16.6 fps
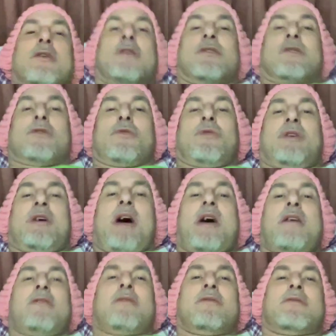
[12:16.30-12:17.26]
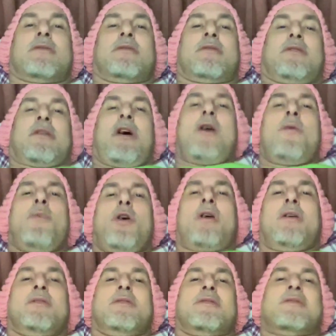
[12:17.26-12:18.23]
So guys, come
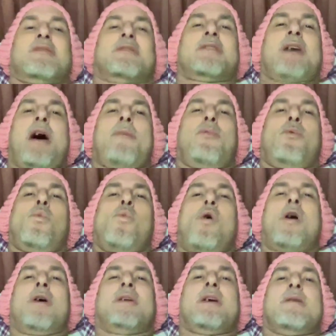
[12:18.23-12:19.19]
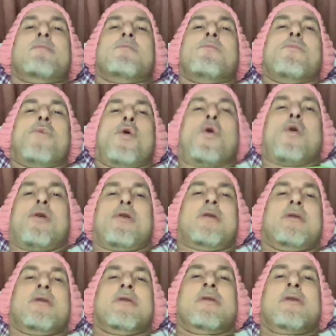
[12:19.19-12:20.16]
on, stop wanting
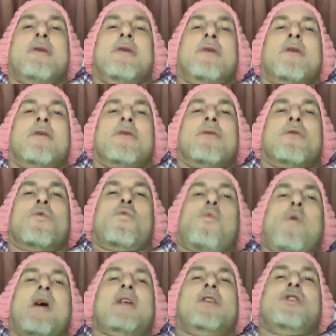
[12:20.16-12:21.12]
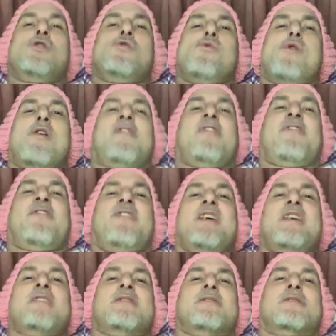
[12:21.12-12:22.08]
more when you are
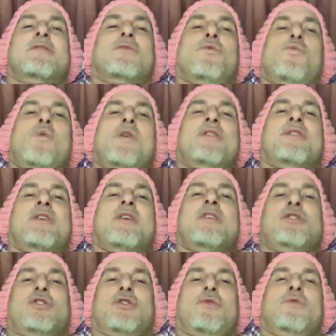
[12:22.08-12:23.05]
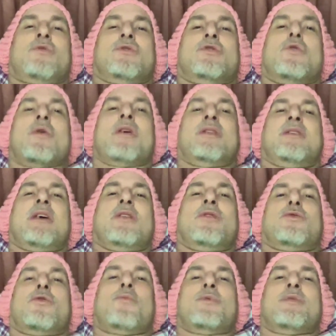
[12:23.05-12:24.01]
faced with issues during the
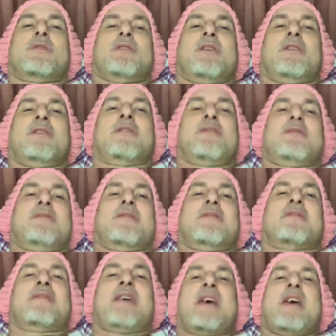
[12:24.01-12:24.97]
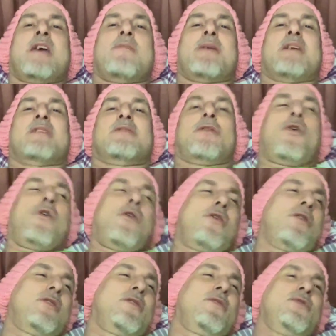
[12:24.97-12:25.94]
Anthropocene. This is the same as
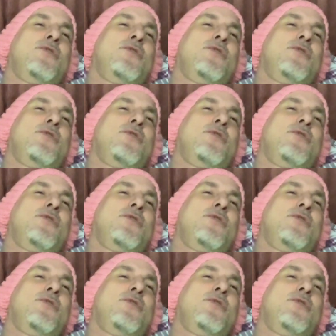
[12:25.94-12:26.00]
all of